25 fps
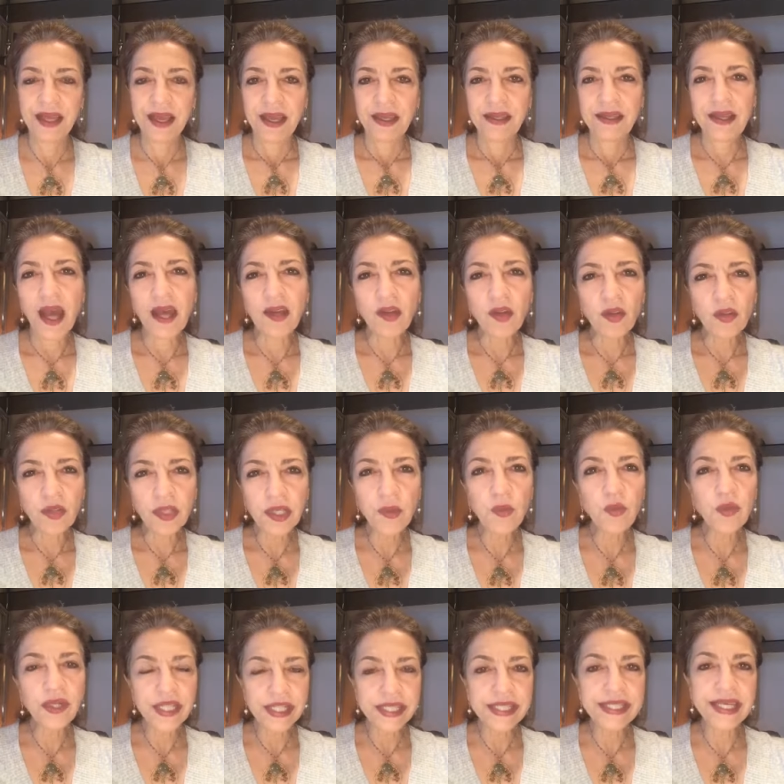not only
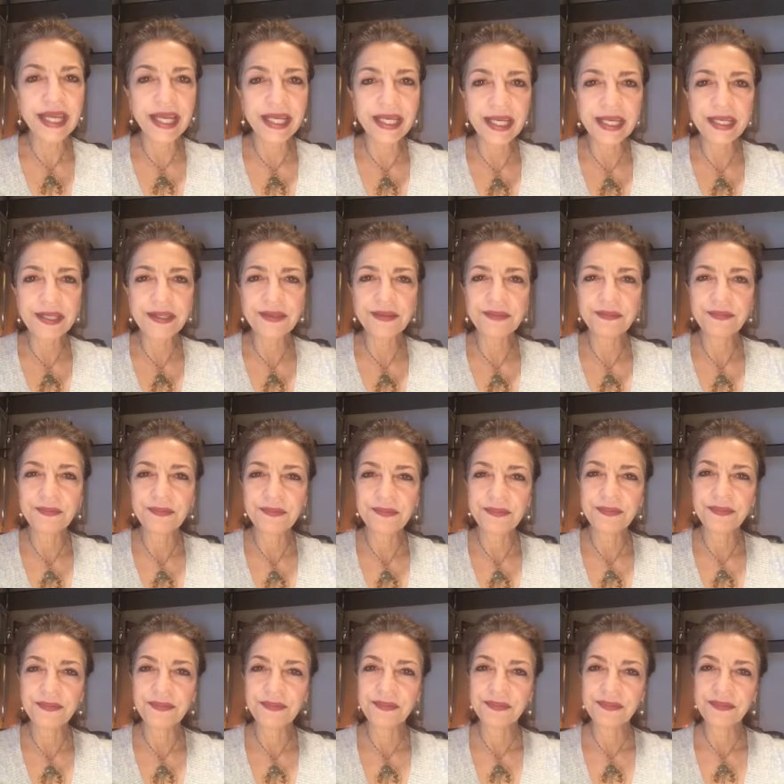we say it,
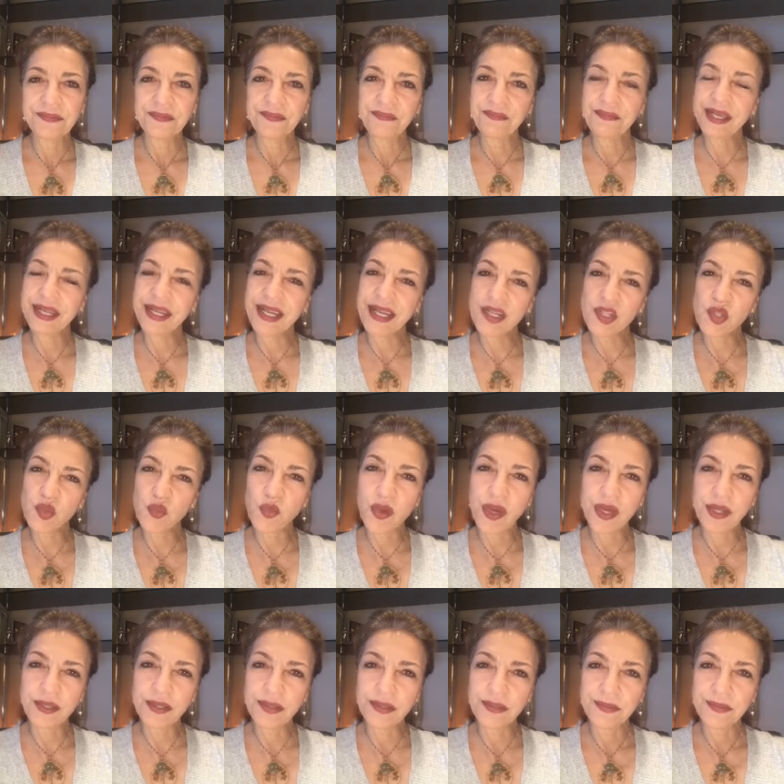but guess what?